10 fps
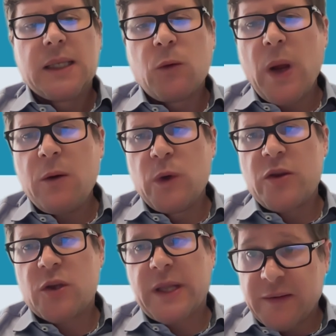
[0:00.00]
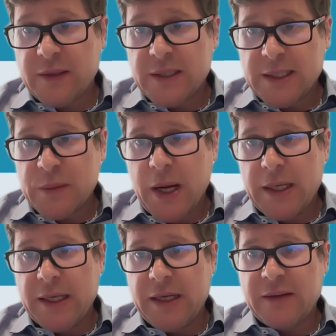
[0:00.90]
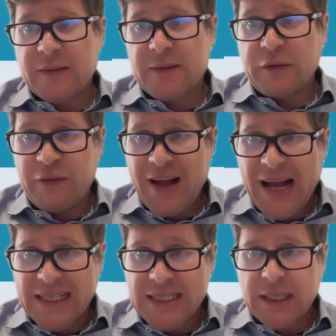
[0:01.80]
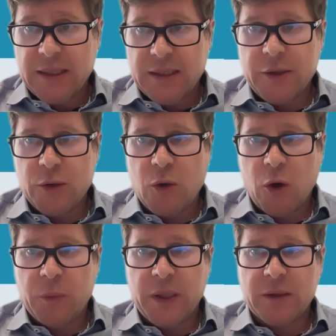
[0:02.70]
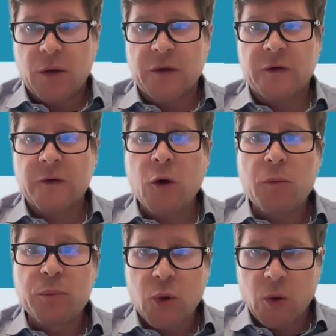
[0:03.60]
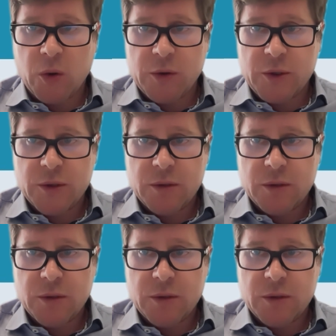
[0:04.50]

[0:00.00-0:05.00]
way in which text and data mining is defined under EU corporate law is so broad,